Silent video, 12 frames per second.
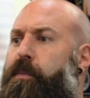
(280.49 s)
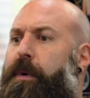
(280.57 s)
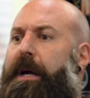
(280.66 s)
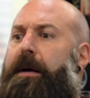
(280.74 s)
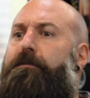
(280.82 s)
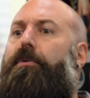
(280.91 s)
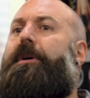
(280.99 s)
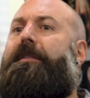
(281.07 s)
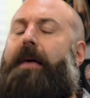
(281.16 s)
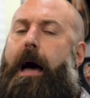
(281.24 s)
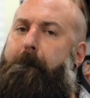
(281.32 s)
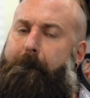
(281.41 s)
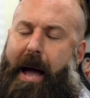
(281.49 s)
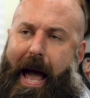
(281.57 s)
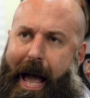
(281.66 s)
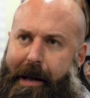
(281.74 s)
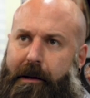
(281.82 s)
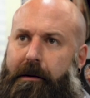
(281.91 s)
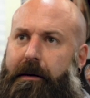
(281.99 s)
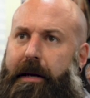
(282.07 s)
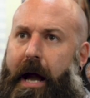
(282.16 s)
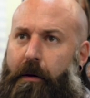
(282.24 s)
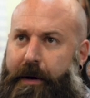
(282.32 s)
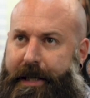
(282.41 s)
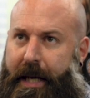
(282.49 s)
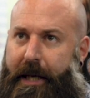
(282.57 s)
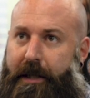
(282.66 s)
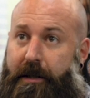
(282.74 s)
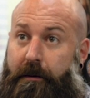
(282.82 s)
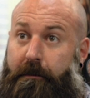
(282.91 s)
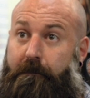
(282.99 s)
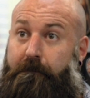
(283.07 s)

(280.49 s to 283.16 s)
We bring that back nowadays